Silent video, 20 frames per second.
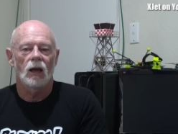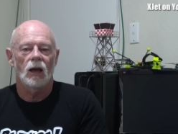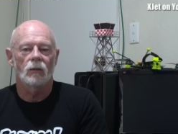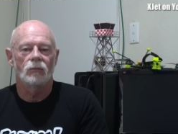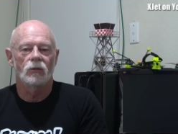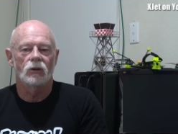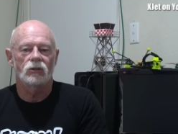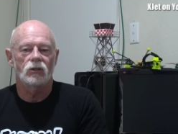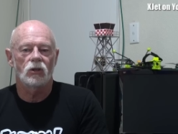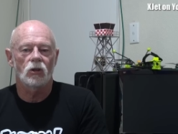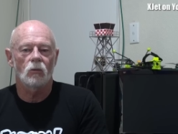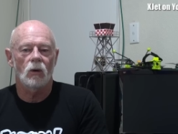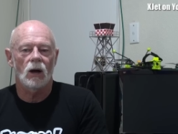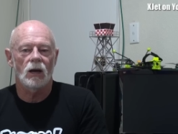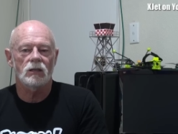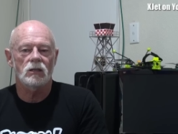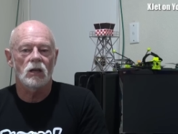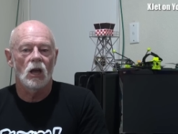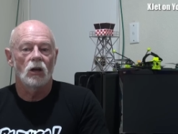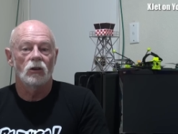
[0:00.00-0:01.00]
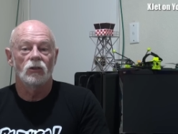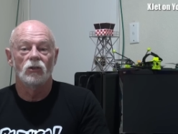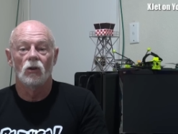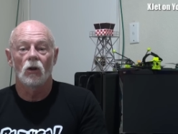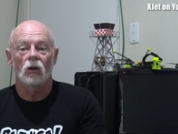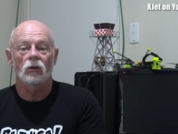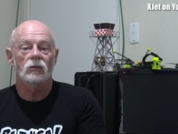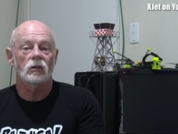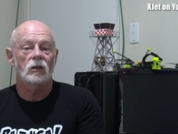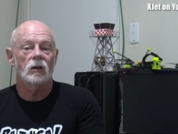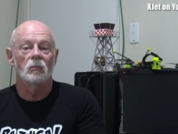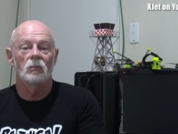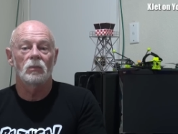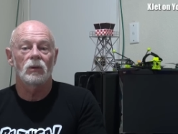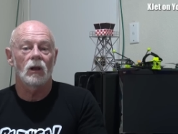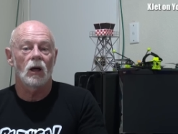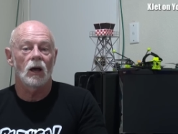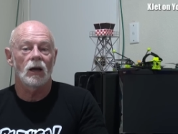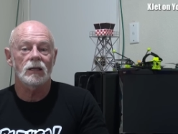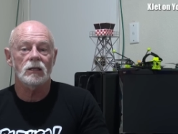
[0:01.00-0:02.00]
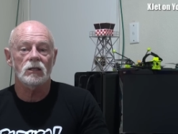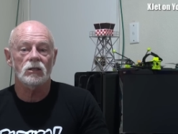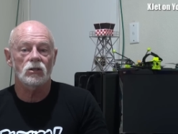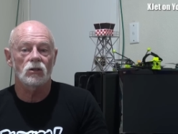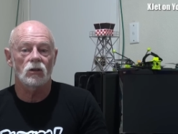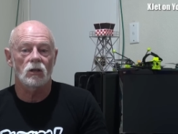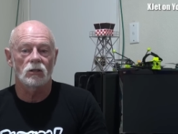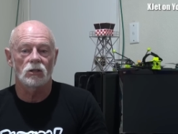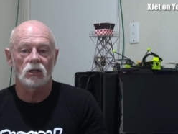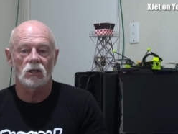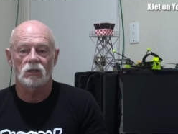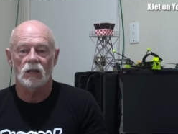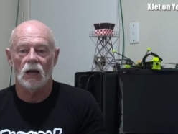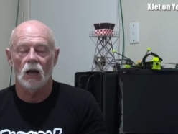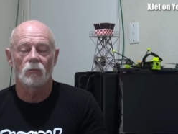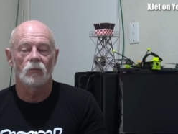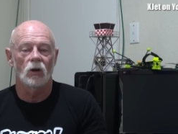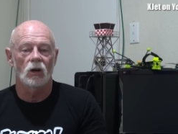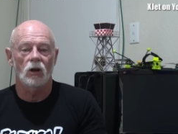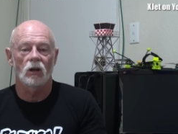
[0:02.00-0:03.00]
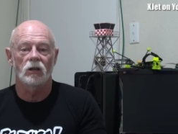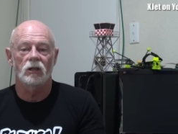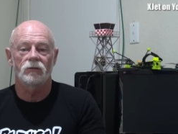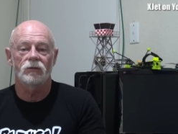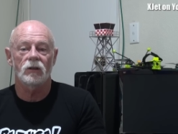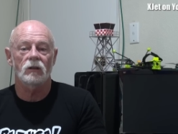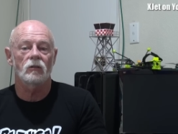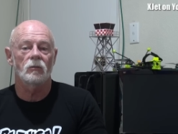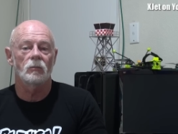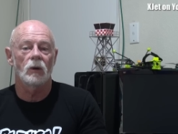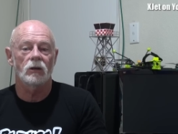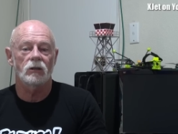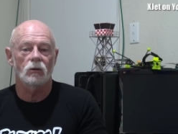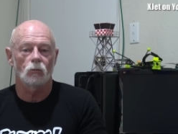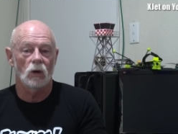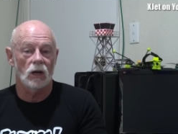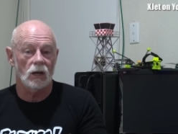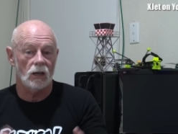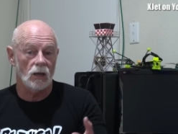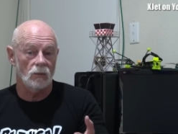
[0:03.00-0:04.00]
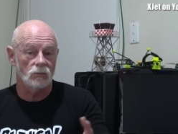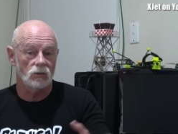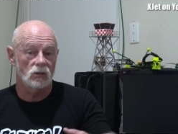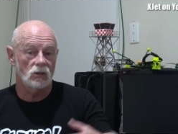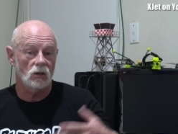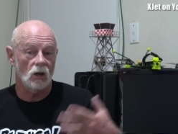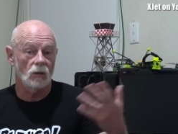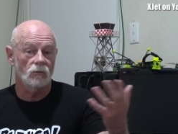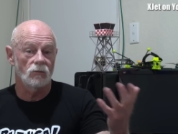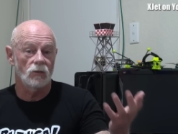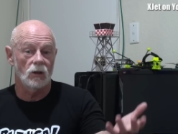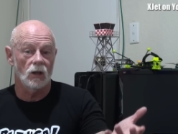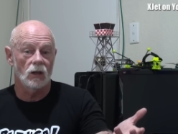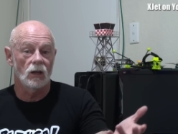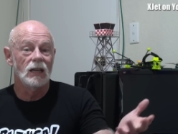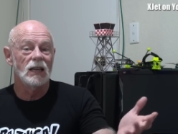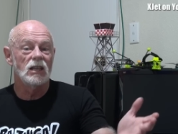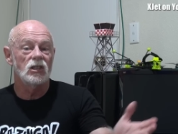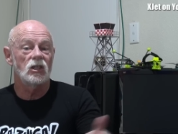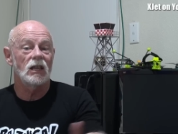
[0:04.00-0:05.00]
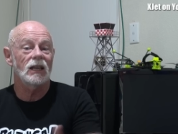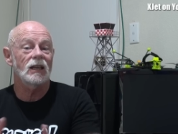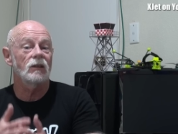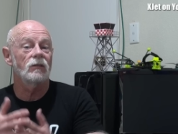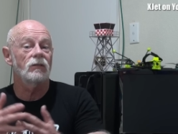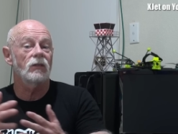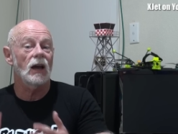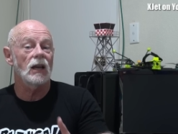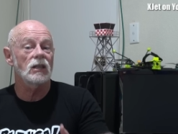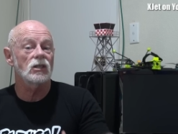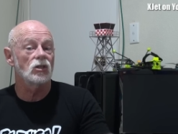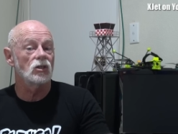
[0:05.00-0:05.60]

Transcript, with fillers: There's two ways. Non-compliance, you can just say, I'm not going to fit remote when it comes time for the second phase.